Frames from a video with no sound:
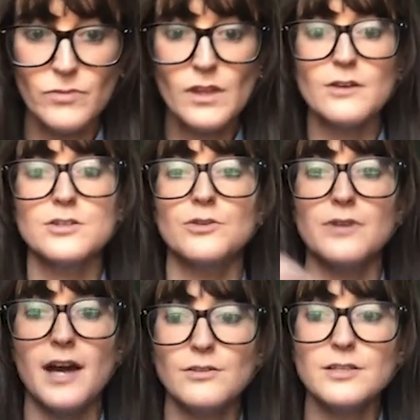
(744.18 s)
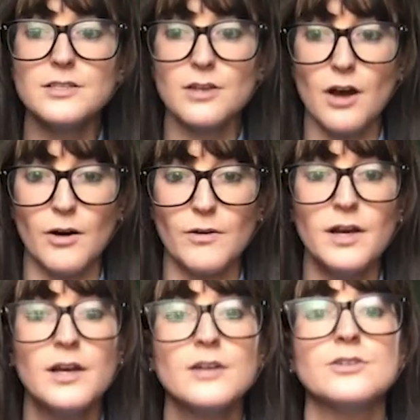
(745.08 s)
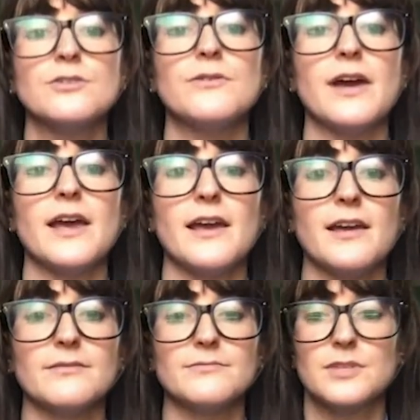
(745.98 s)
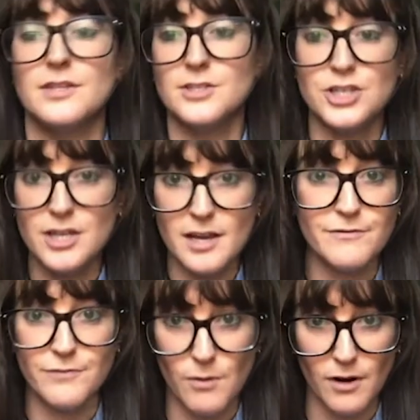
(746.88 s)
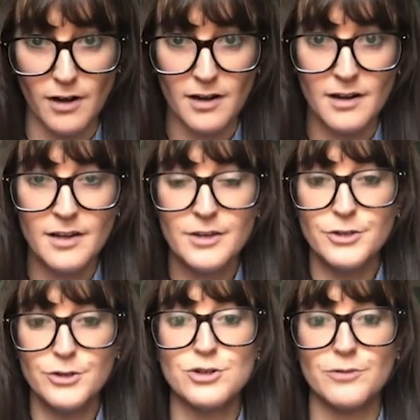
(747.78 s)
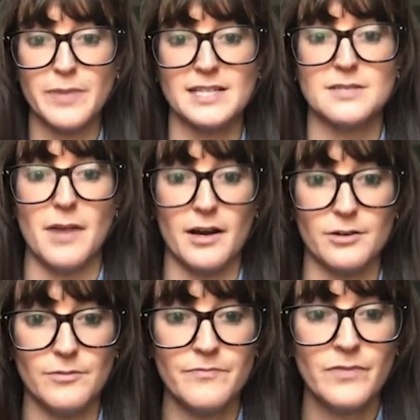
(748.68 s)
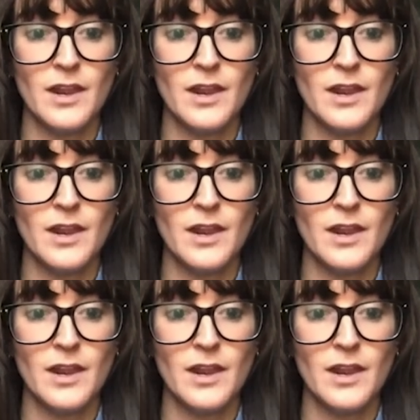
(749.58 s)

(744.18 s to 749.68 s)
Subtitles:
So now let's go to the GA4 user-based model.